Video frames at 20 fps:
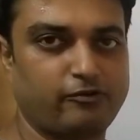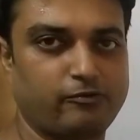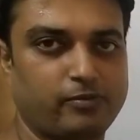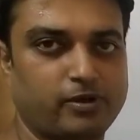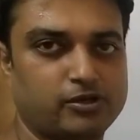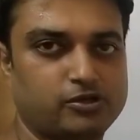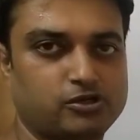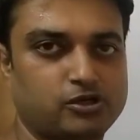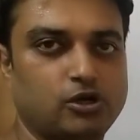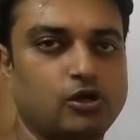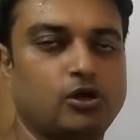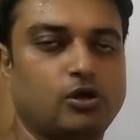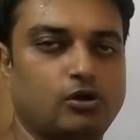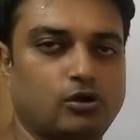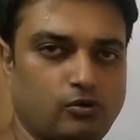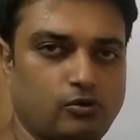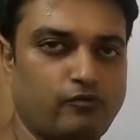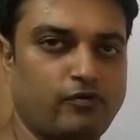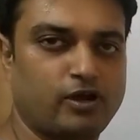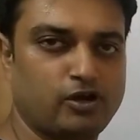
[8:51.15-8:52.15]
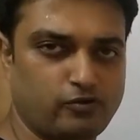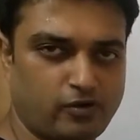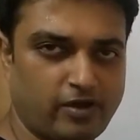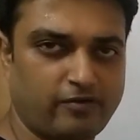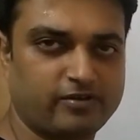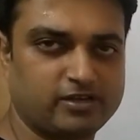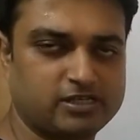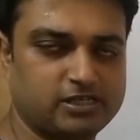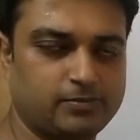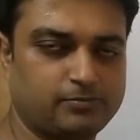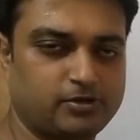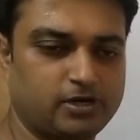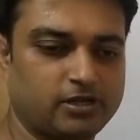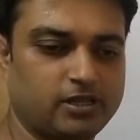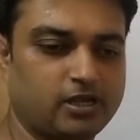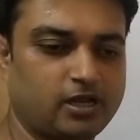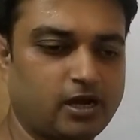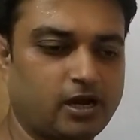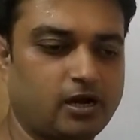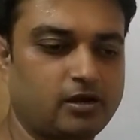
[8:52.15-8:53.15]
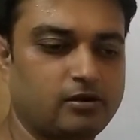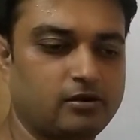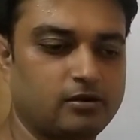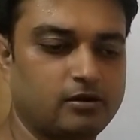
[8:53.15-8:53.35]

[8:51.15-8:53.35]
much when you have accepted the card.